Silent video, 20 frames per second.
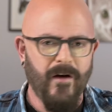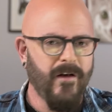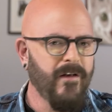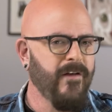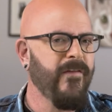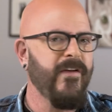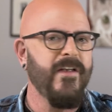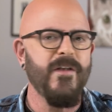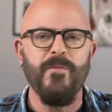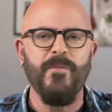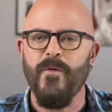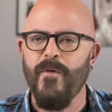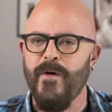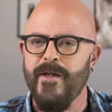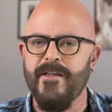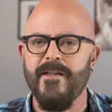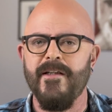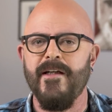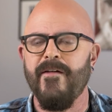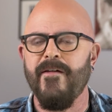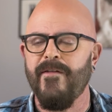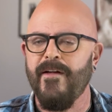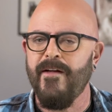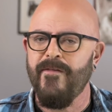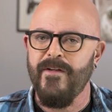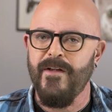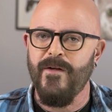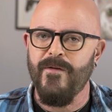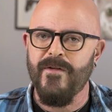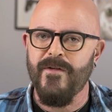All of these points that I've
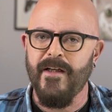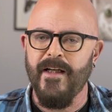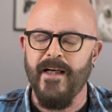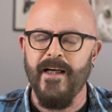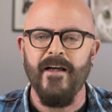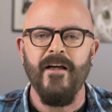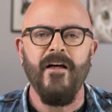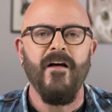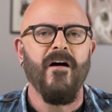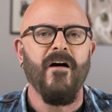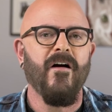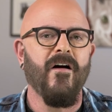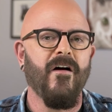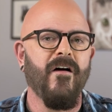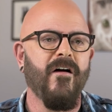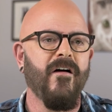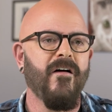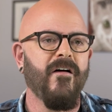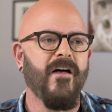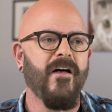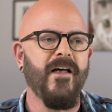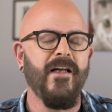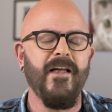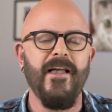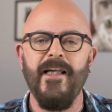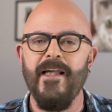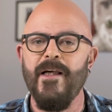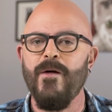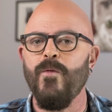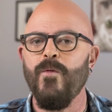given you today are
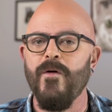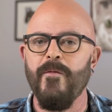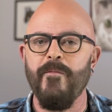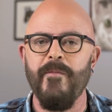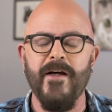equal